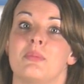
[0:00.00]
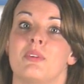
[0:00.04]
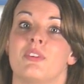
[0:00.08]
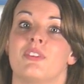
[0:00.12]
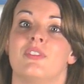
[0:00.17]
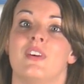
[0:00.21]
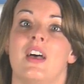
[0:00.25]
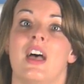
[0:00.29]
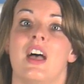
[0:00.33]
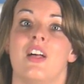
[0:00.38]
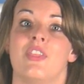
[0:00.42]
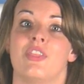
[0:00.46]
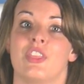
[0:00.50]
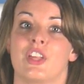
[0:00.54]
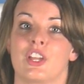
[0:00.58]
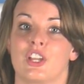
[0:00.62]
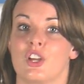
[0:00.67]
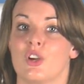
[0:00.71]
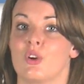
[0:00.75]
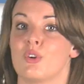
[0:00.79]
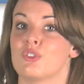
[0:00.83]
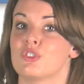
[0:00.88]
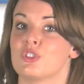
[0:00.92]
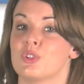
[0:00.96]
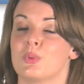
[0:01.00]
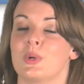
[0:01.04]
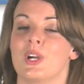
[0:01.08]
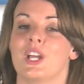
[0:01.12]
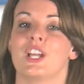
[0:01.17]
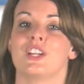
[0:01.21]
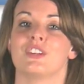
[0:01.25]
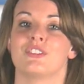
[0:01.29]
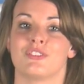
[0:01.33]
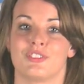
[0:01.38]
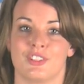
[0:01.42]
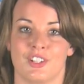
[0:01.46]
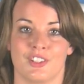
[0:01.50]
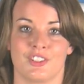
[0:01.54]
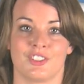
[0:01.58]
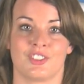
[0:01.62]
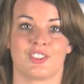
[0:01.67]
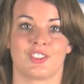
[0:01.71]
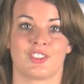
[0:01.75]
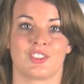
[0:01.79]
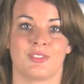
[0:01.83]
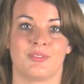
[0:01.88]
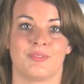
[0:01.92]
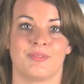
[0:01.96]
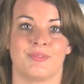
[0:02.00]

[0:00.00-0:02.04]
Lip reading: of fat that goes away first.